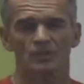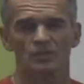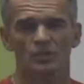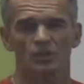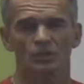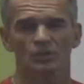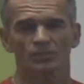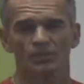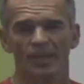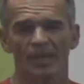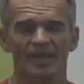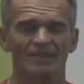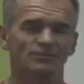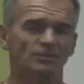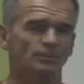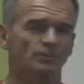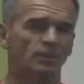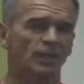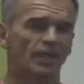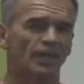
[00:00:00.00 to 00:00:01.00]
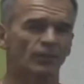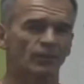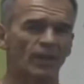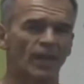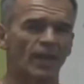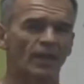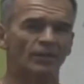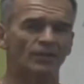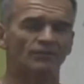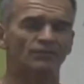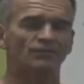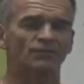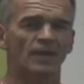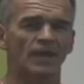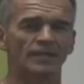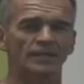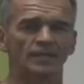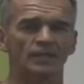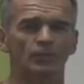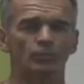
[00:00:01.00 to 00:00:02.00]
So you may have to play around and
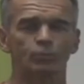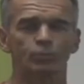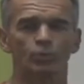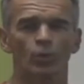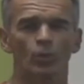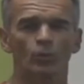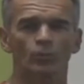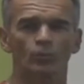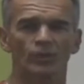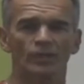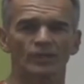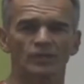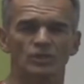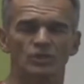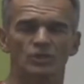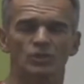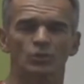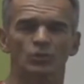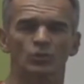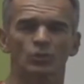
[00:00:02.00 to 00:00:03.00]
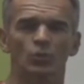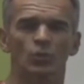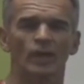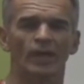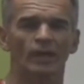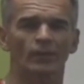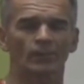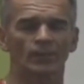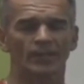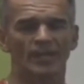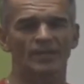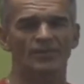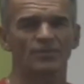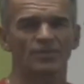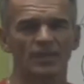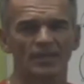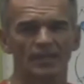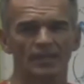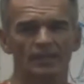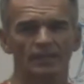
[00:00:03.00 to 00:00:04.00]
find an appropriate shoe to wear, but I
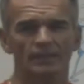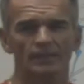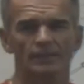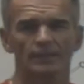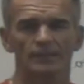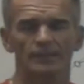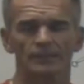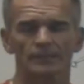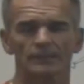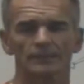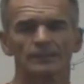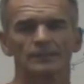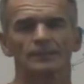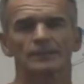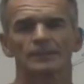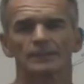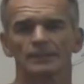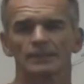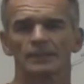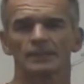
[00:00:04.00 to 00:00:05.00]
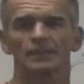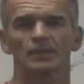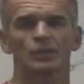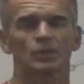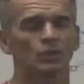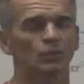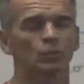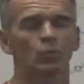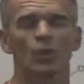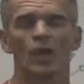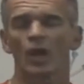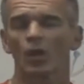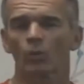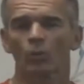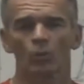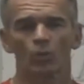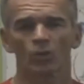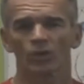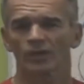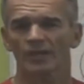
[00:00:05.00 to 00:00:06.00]
think it could
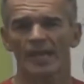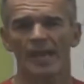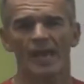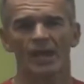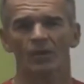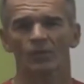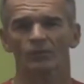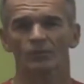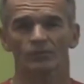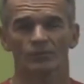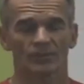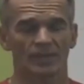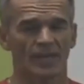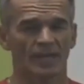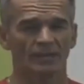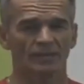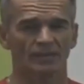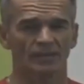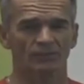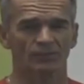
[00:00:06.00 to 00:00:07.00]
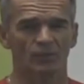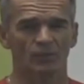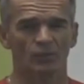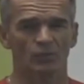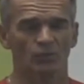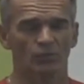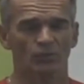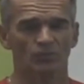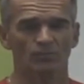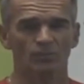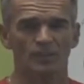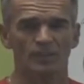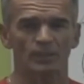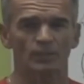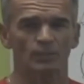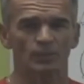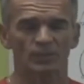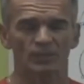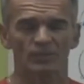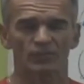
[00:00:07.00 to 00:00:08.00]
well work out that if you use a
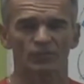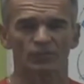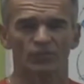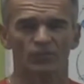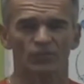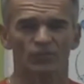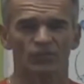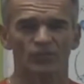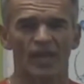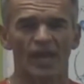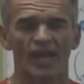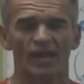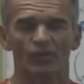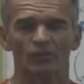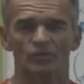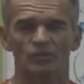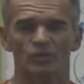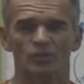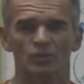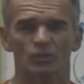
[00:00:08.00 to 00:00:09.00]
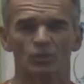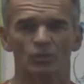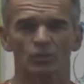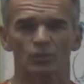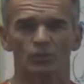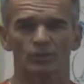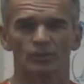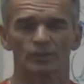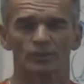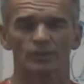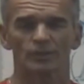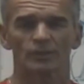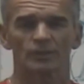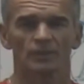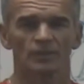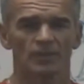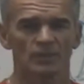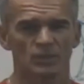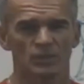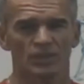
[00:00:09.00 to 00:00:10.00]
minimalist style shoe,
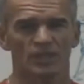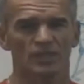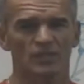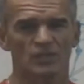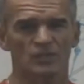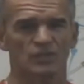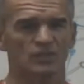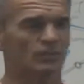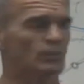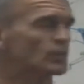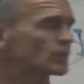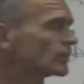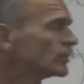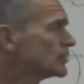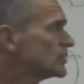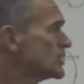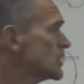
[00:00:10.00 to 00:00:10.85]
that you get a similar